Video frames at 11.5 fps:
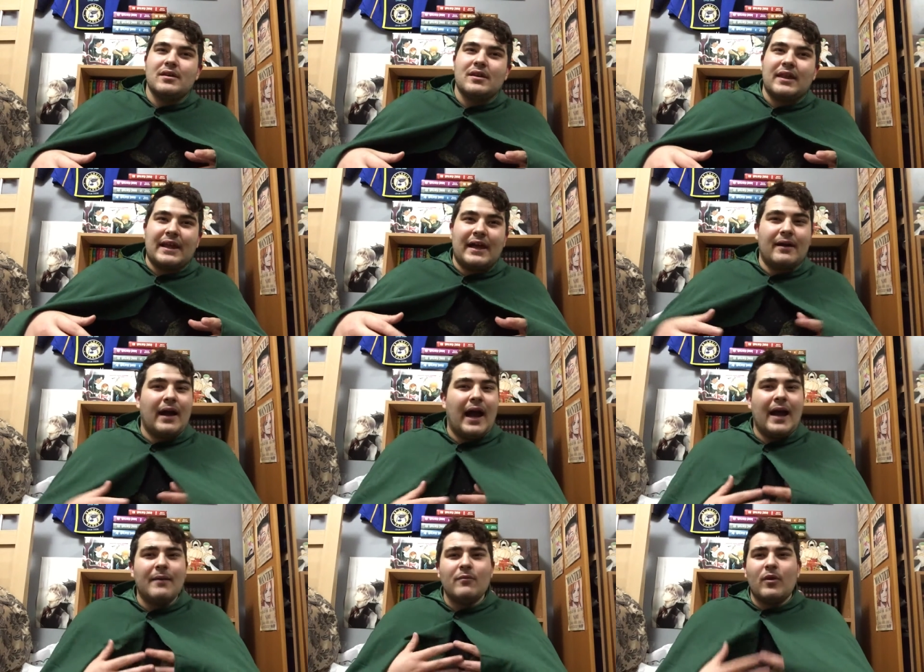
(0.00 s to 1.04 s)
like,
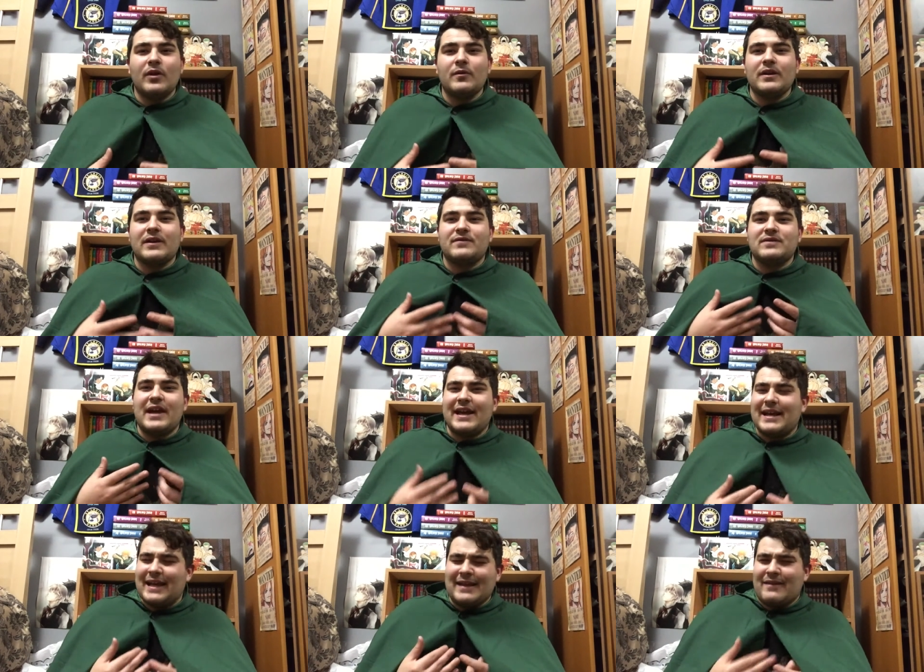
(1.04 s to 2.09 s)
I, am wondering if Tech,
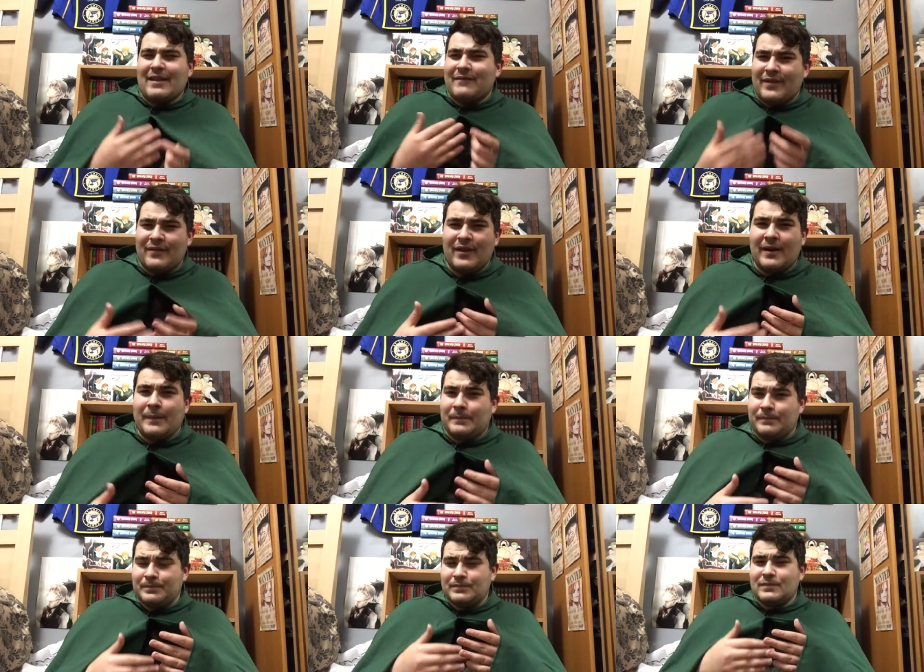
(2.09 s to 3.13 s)
if, if um,
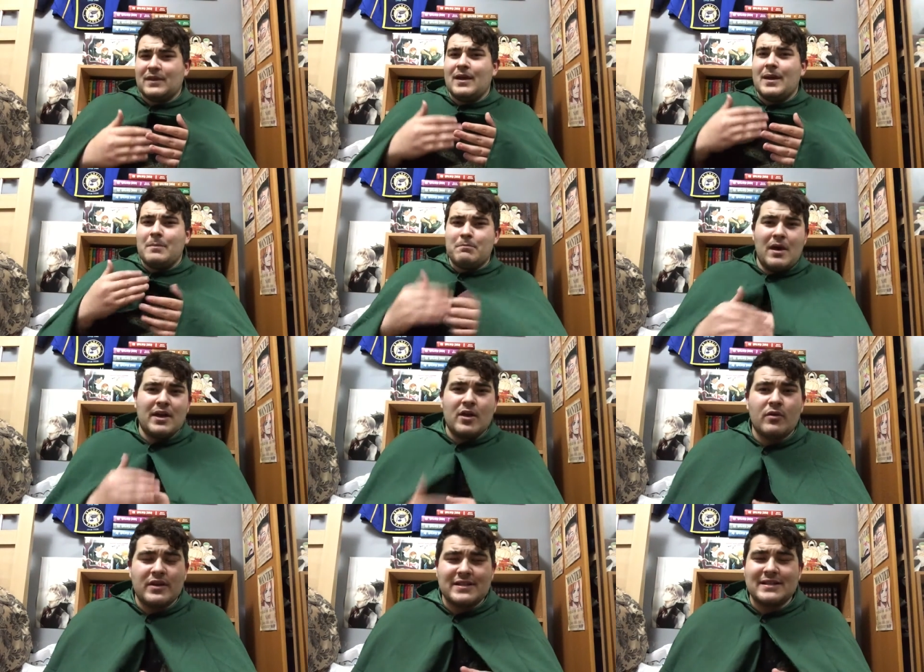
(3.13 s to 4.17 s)

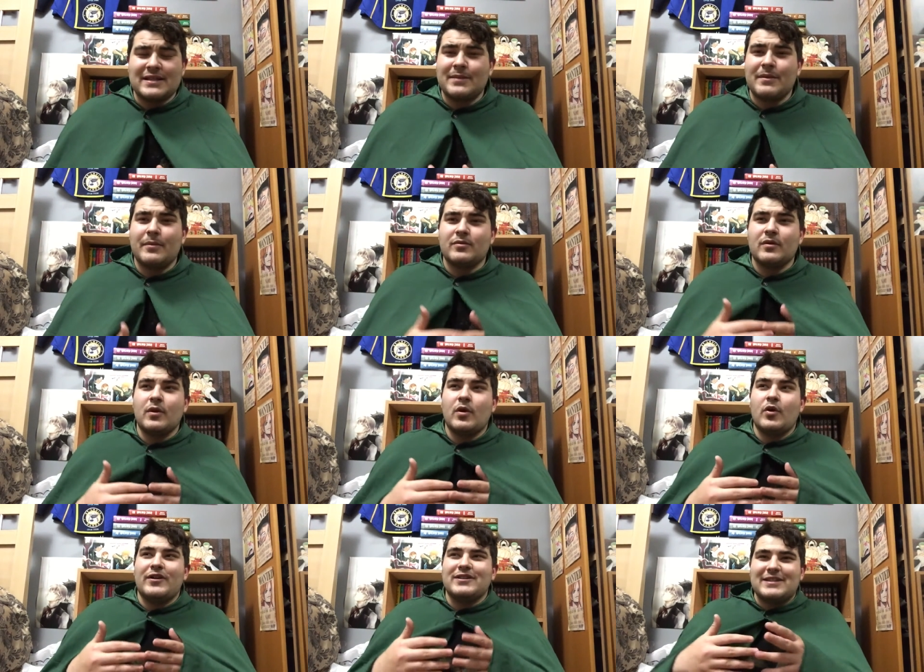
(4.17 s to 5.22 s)
Meliodas is gonna be able
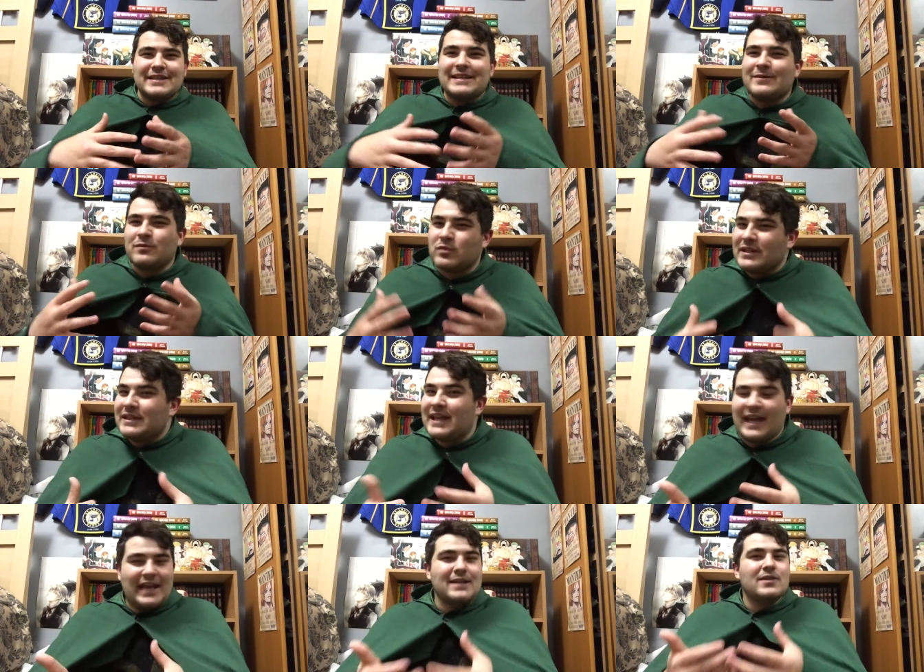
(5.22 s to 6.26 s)
to
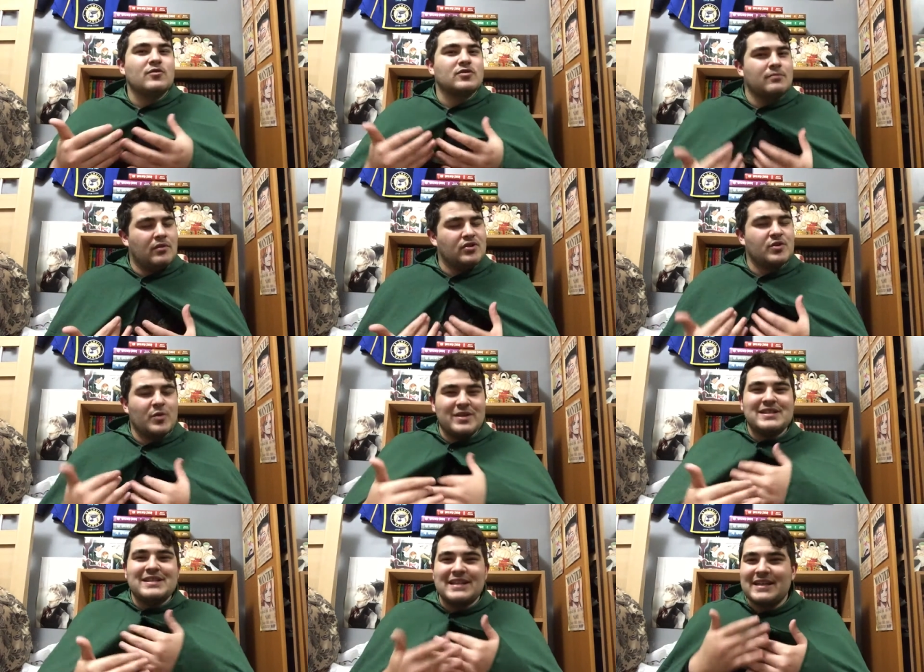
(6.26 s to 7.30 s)
regain those emotions, or is
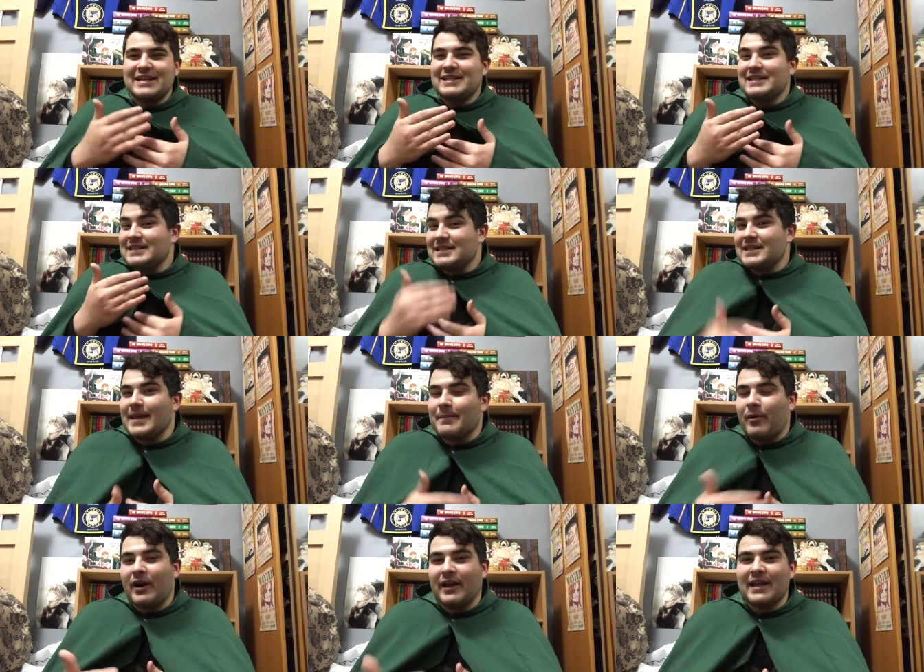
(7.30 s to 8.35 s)
he gonna stay
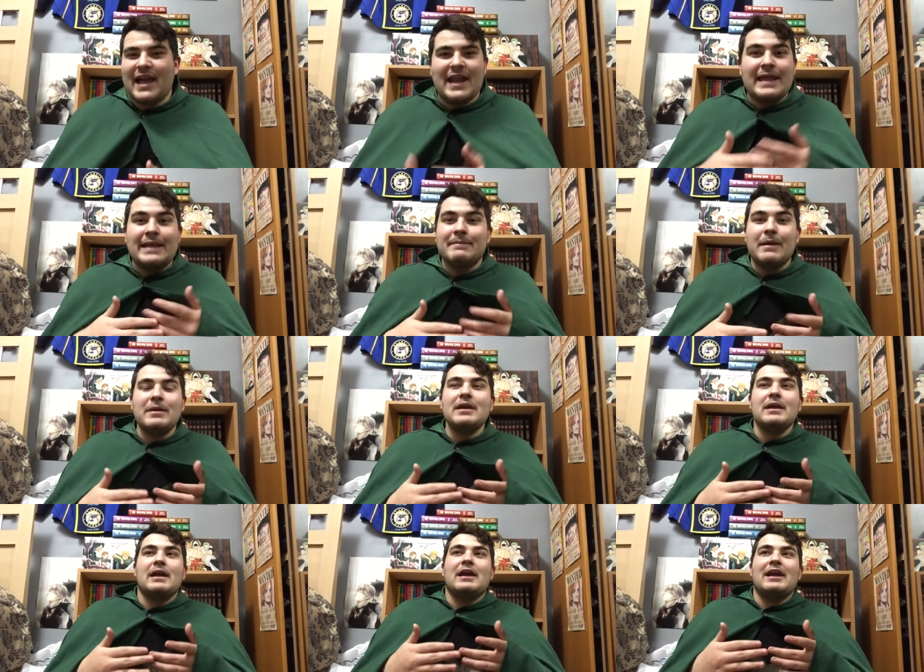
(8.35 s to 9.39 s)
put again? And maybe
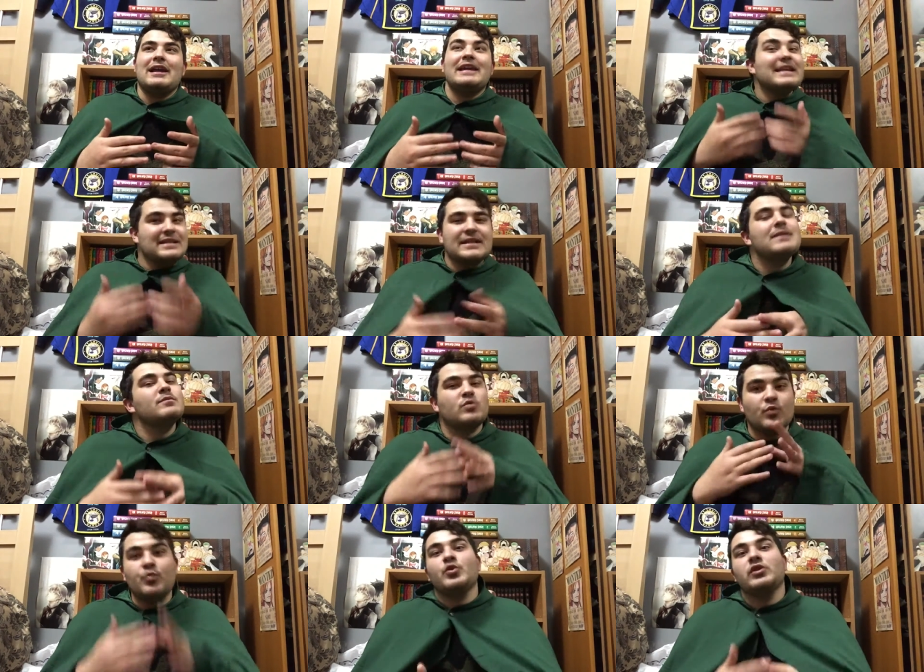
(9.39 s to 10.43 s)
he seems
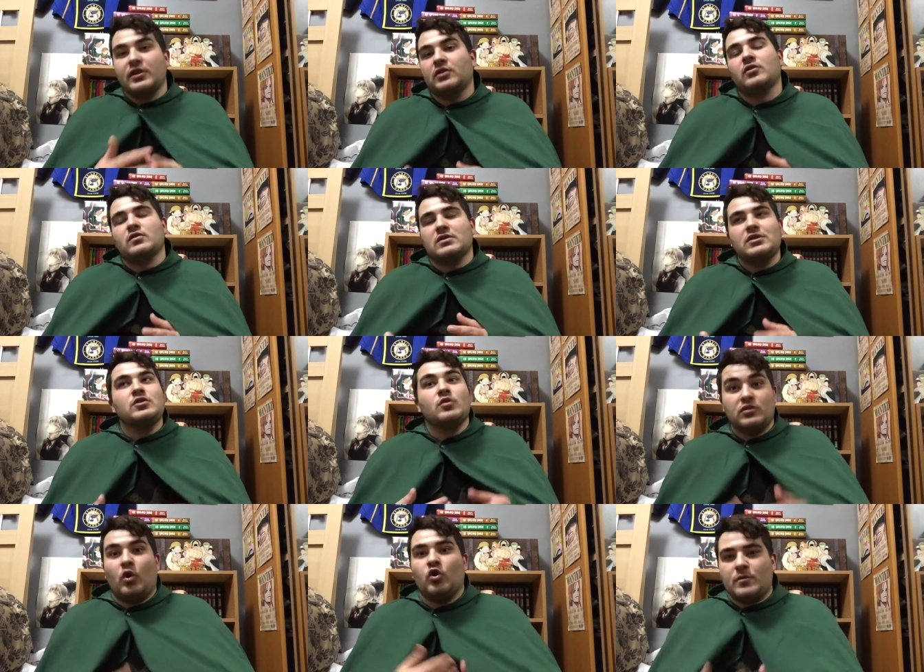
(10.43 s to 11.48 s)
really close to
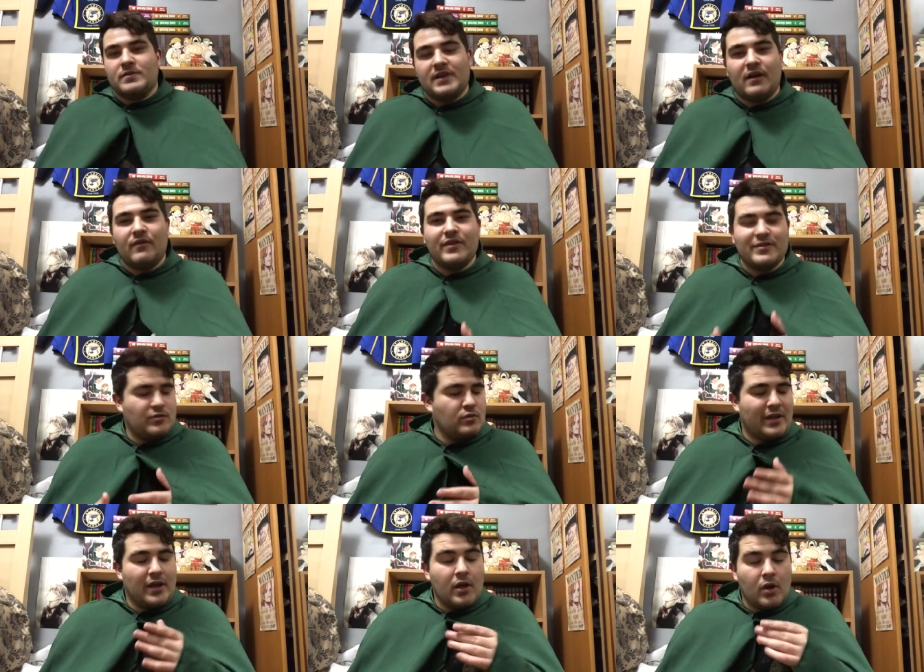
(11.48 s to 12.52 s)
his old himself. It's
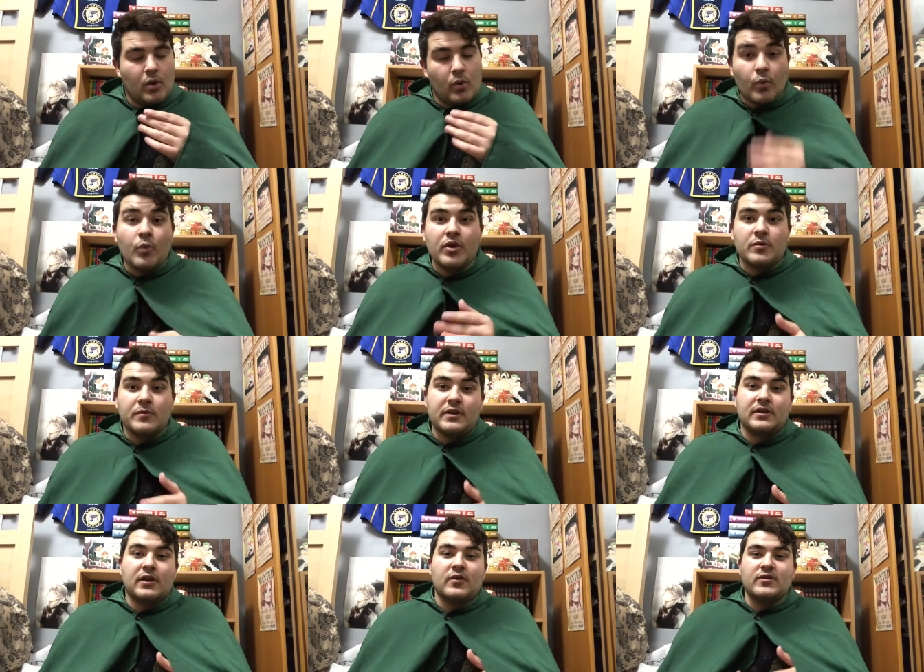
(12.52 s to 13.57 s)
like really, really
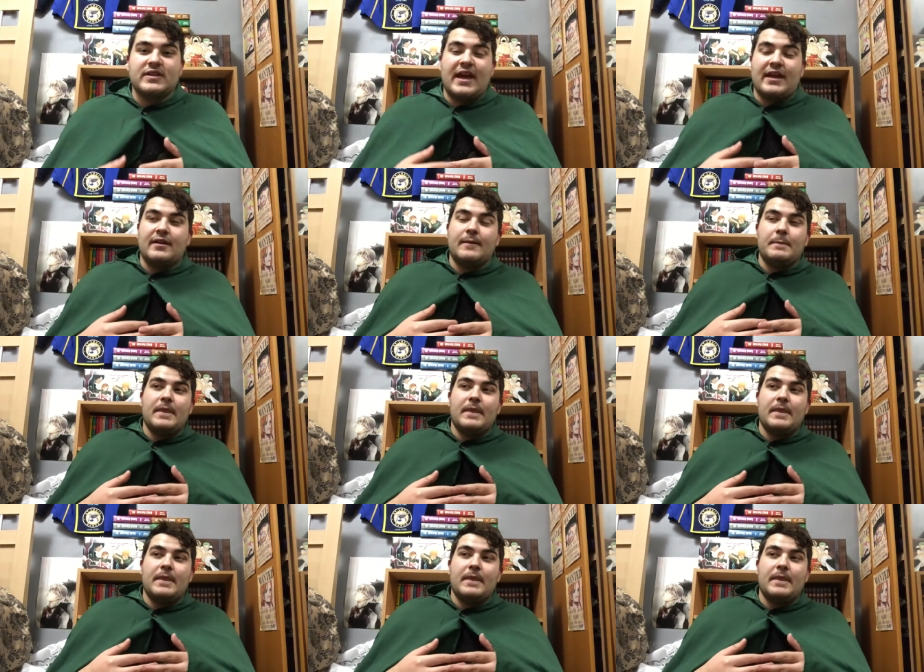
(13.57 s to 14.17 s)
close. And